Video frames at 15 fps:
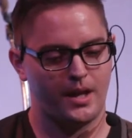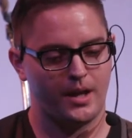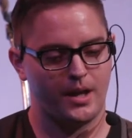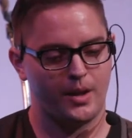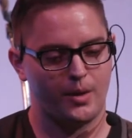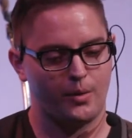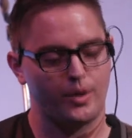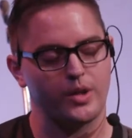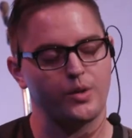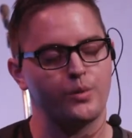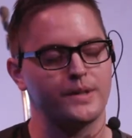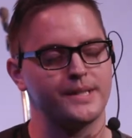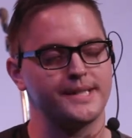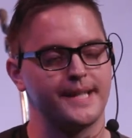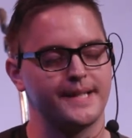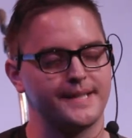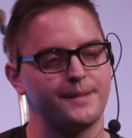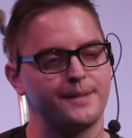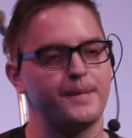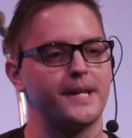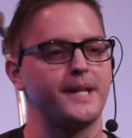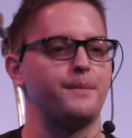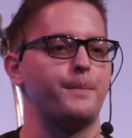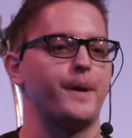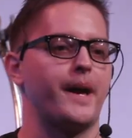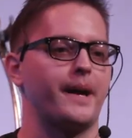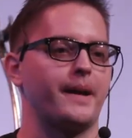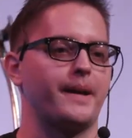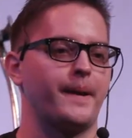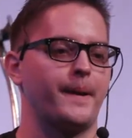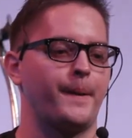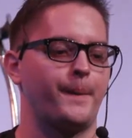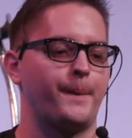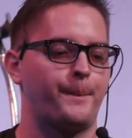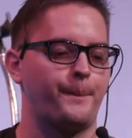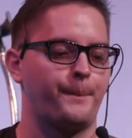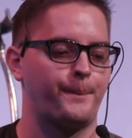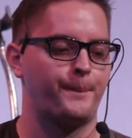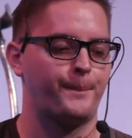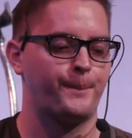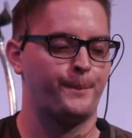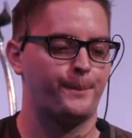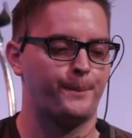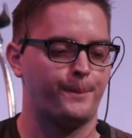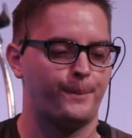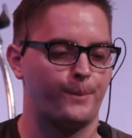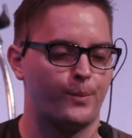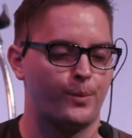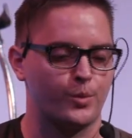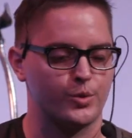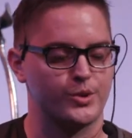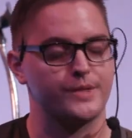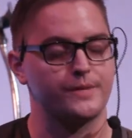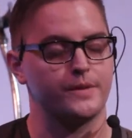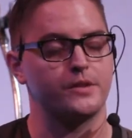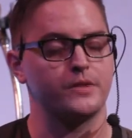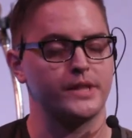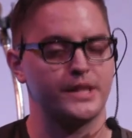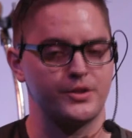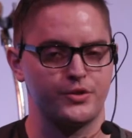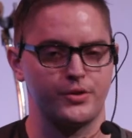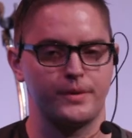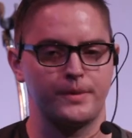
while the ones that did make it back were severely injured.